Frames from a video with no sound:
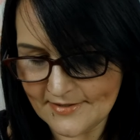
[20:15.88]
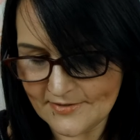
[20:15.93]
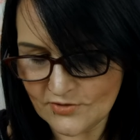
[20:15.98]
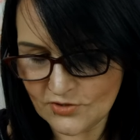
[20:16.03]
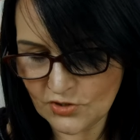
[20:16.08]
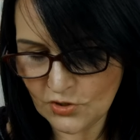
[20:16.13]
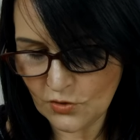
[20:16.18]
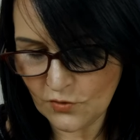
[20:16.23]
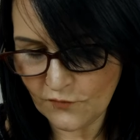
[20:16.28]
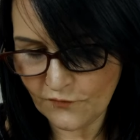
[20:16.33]

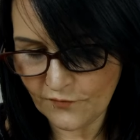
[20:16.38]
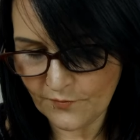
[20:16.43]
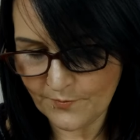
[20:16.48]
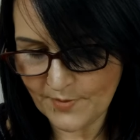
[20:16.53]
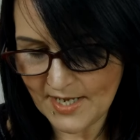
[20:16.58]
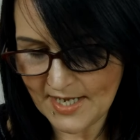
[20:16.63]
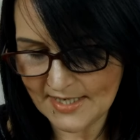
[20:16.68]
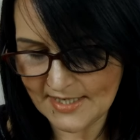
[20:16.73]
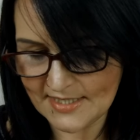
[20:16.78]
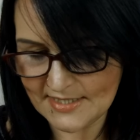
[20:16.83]
tough
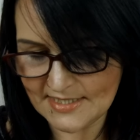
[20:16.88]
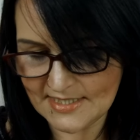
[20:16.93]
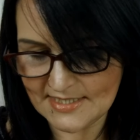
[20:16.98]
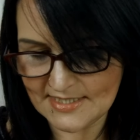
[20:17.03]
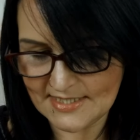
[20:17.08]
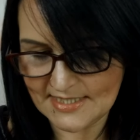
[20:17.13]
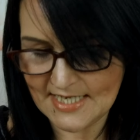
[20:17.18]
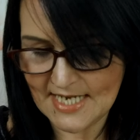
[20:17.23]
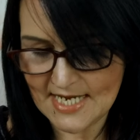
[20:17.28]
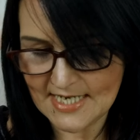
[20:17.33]
packaging
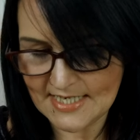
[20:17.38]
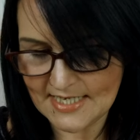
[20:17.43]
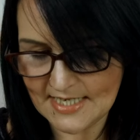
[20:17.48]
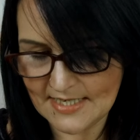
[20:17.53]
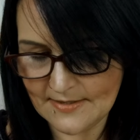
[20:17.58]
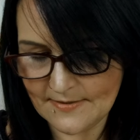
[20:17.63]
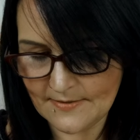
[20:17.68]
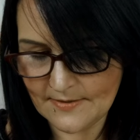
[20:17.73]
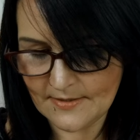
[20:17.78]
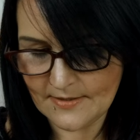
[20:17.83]
to get
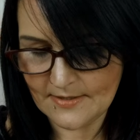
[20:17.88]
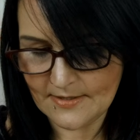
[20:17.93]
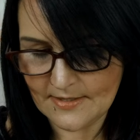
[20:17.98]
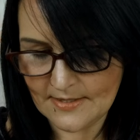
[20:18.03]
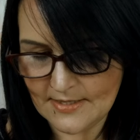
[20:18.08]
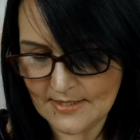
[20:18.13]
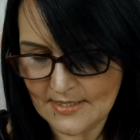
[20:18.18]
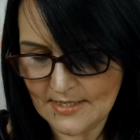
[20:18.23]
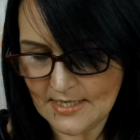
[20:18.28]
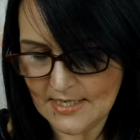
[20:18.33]
in.
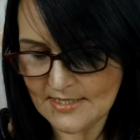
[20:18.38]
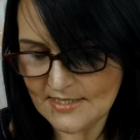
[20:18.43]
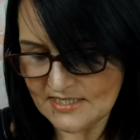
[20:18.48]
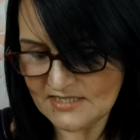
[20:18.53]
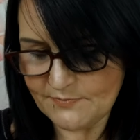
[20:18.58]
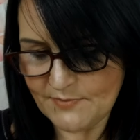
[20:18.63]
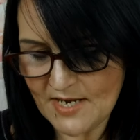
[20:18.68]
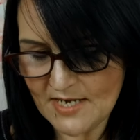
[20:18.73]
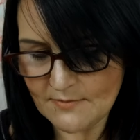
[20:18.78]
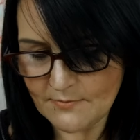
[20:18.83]
And I
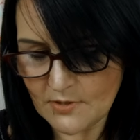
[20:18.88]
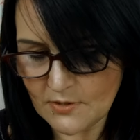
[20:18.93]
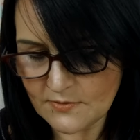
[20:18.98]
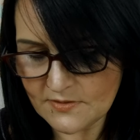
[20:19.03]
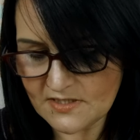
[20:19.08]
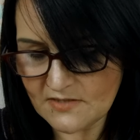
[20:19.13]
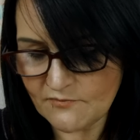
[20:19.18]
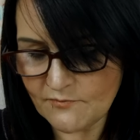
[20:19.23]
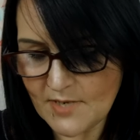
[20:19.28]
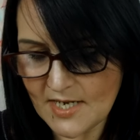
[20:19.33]
spend
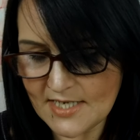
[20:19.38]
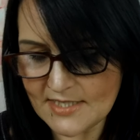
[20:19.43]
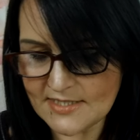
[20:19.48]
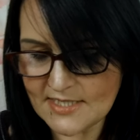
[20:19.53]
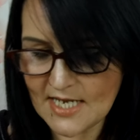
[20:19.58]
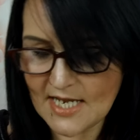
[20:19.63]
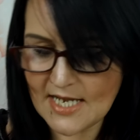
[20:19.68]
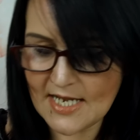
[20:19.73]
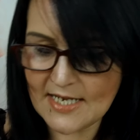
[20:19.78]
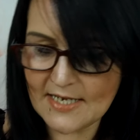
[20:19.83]
most of my
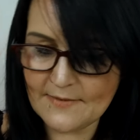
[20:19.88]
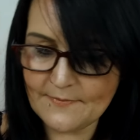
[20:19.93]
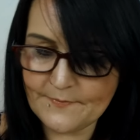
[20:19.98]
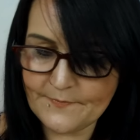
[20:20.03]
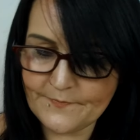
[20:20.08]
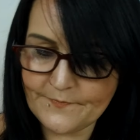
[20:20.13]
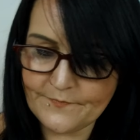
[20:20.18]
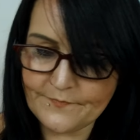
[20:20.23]
time